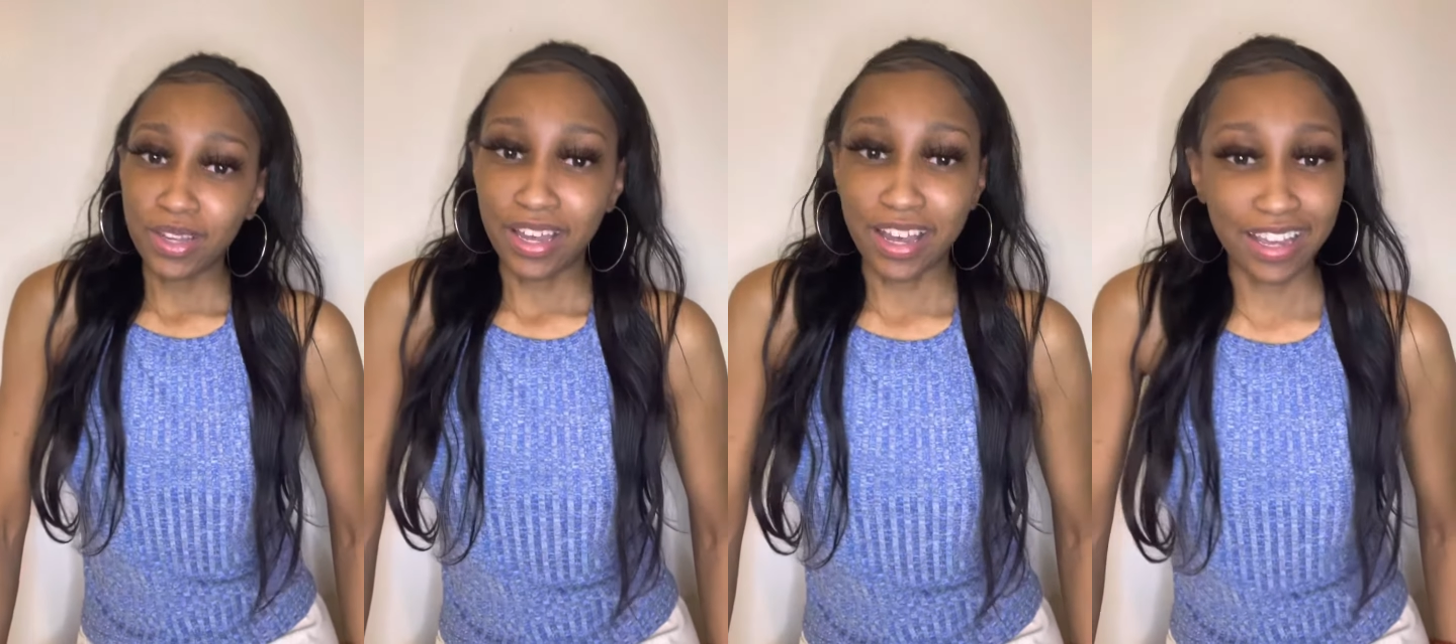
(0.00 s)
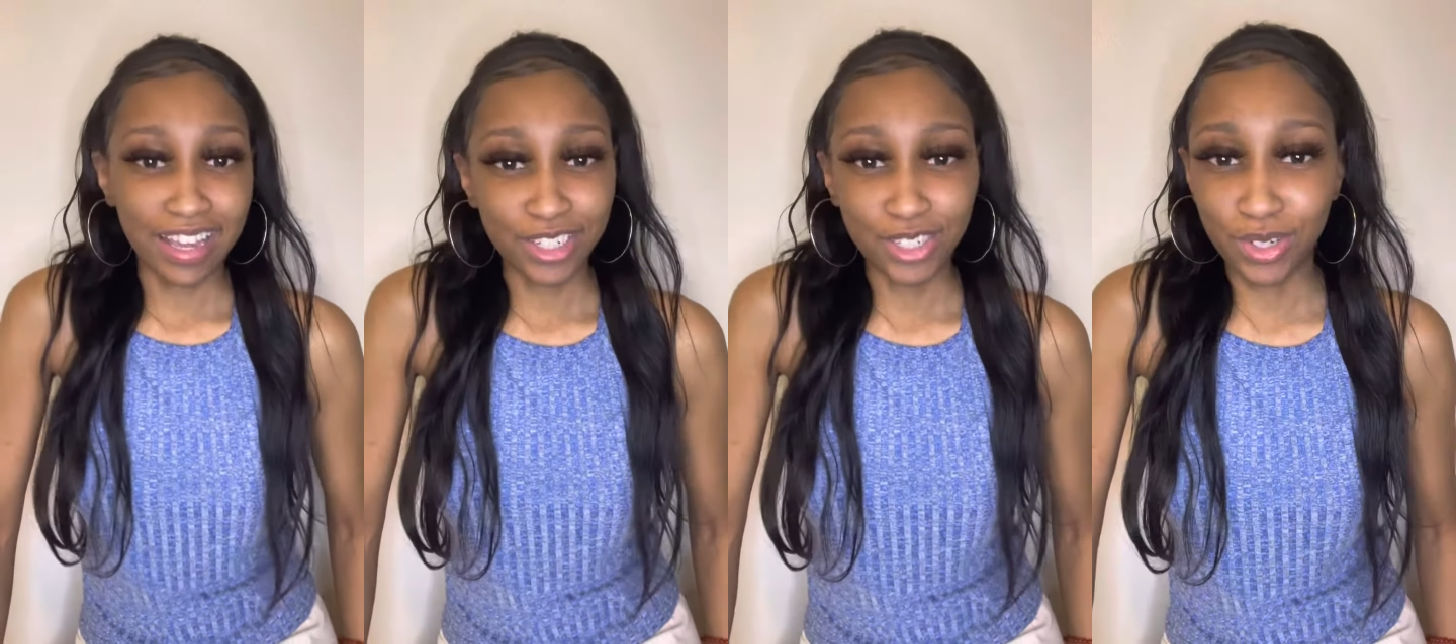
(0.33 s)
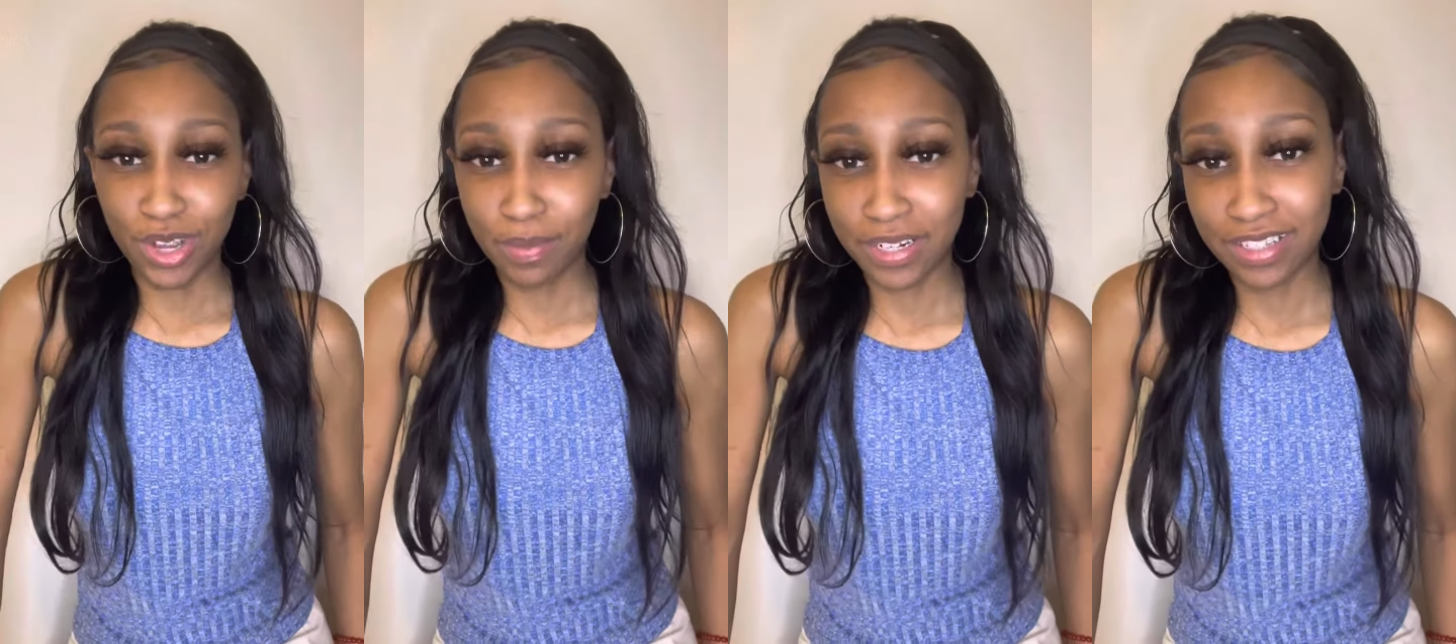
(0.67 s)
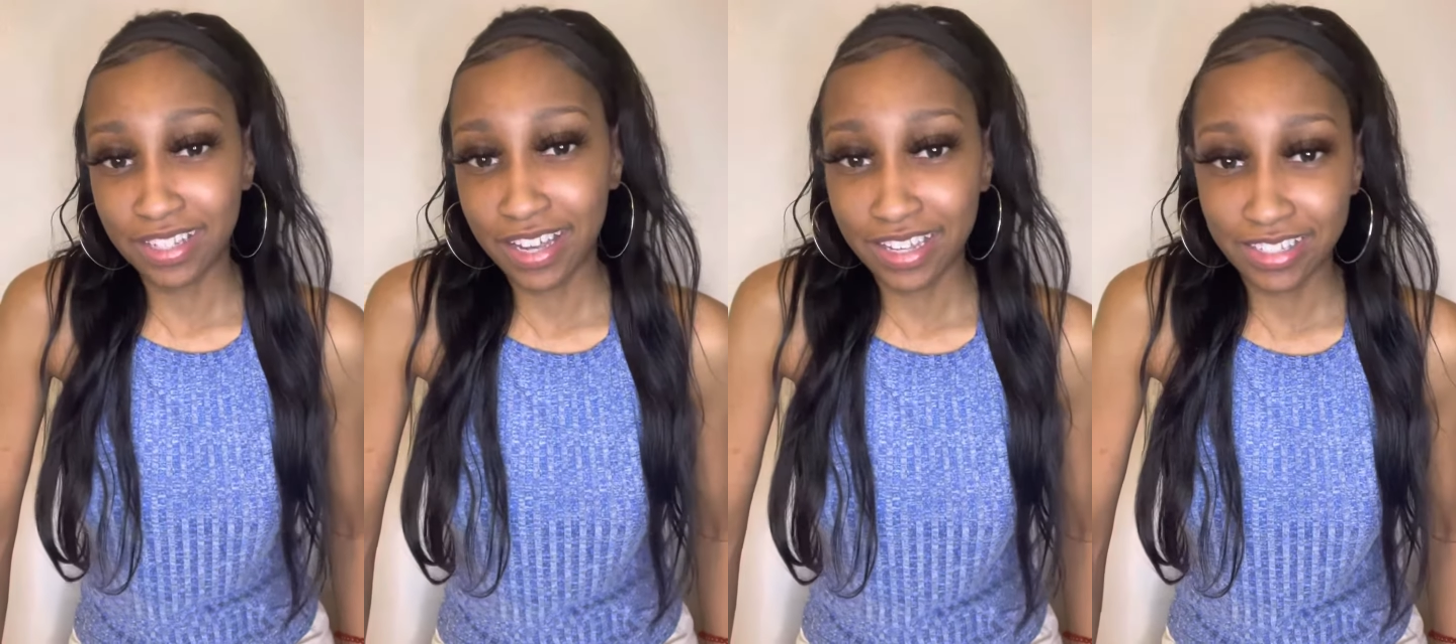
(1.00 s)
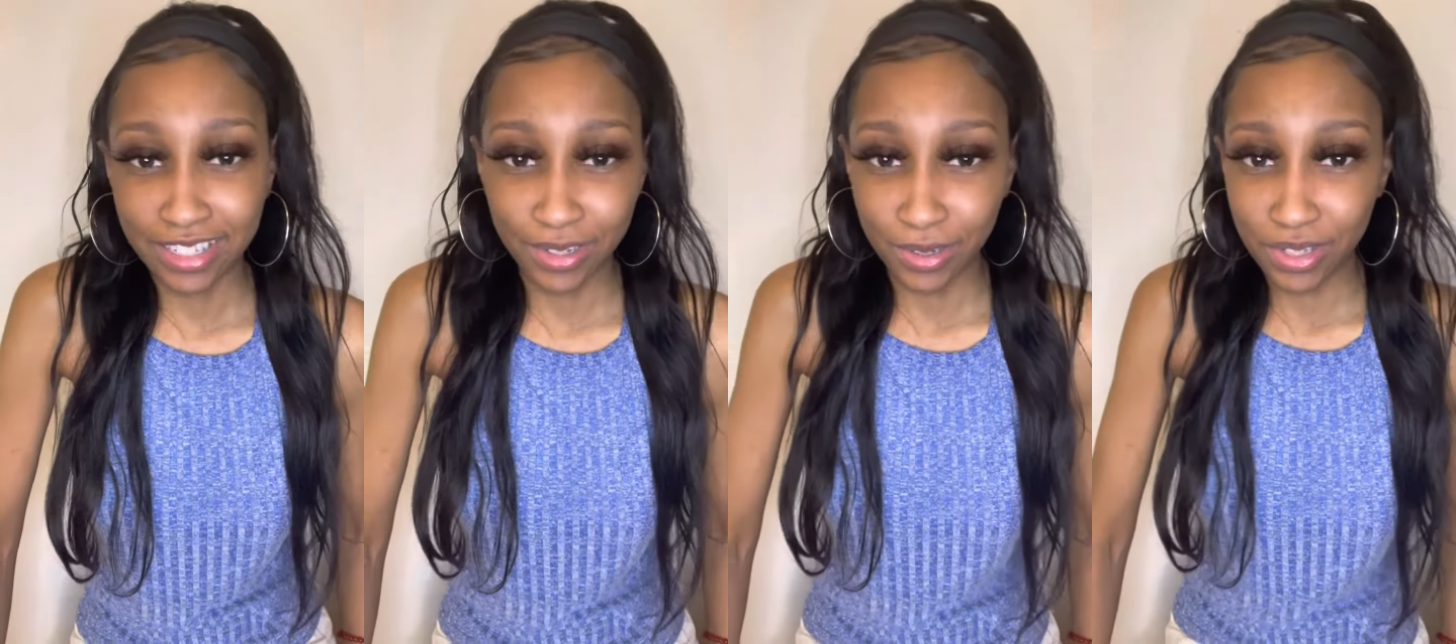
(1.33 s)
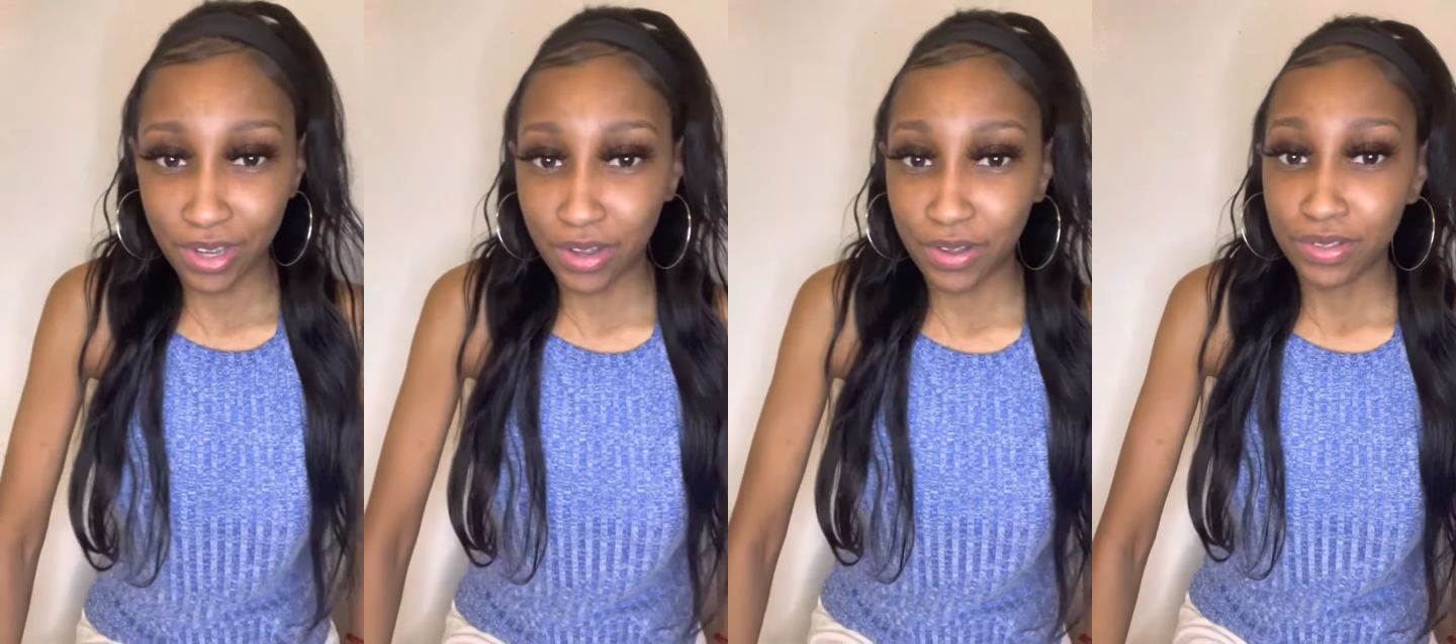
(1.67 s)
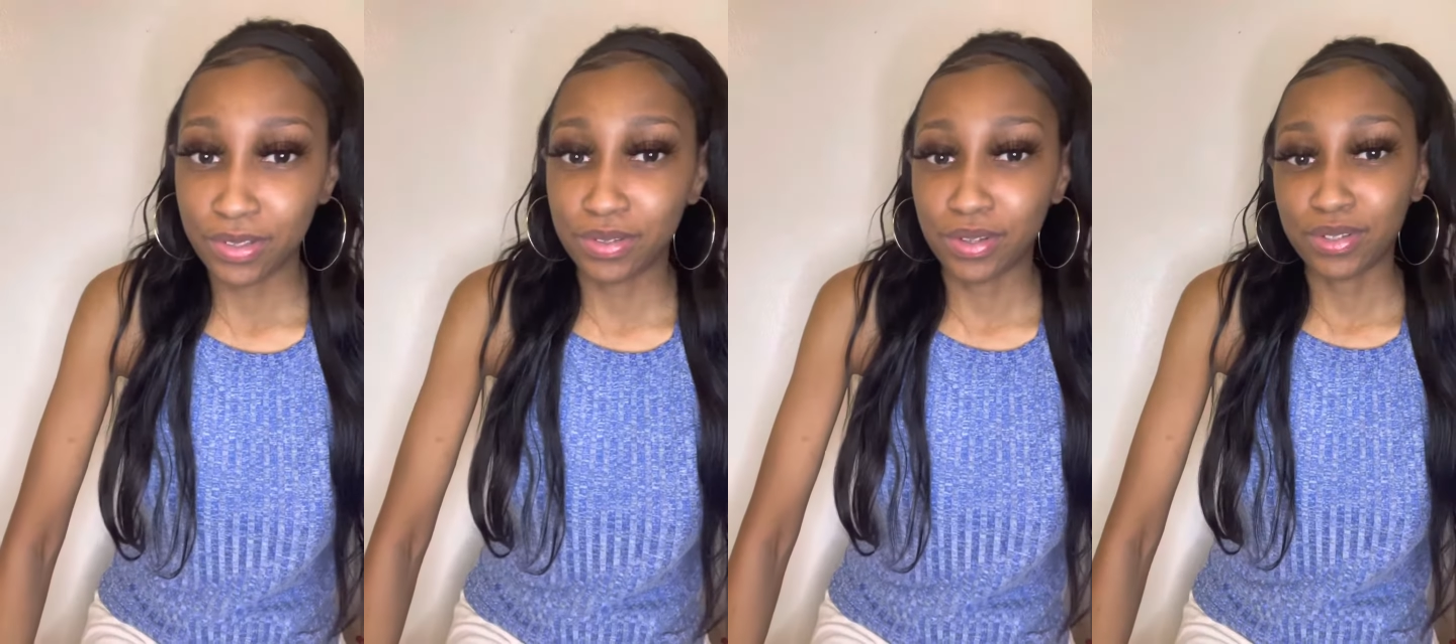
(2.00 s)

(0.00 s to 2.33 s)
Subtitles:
I gotta show y'all better than I could tell y'all, you know.